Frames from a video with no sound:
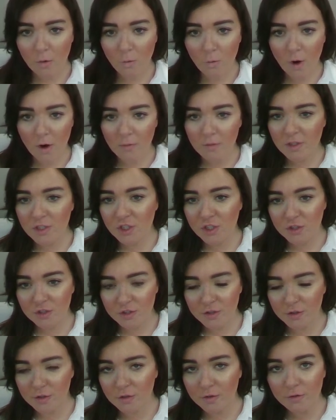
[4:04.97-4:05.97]
What would
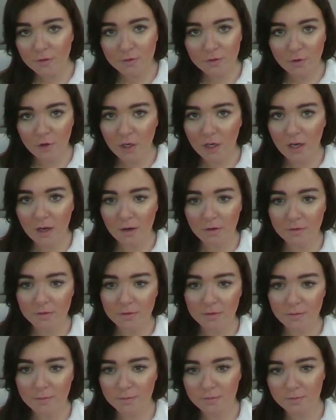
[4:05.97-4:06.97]
you do for
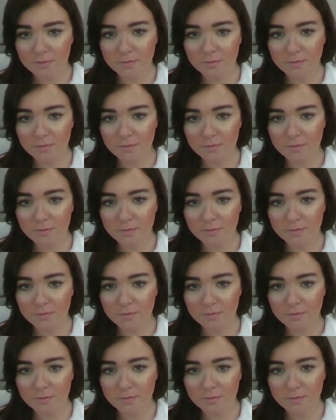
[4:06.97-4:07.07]
love?